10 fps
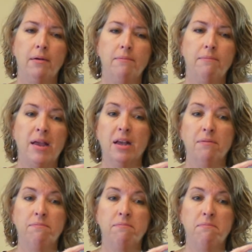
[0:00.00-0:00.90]
make
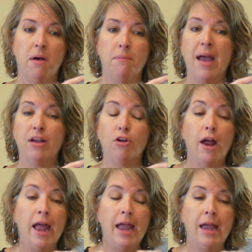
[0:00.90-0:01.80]
a bad
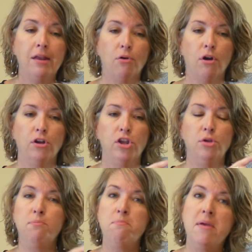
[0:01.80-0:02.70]
grade, or
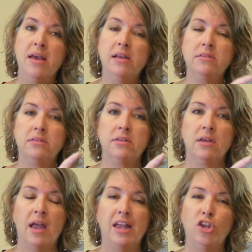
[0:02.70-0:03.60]
you miss
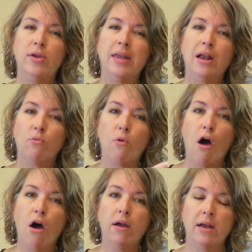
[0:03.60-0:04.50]
and you get it
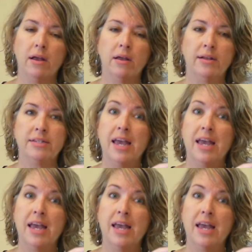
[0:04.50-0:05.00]
wrong, part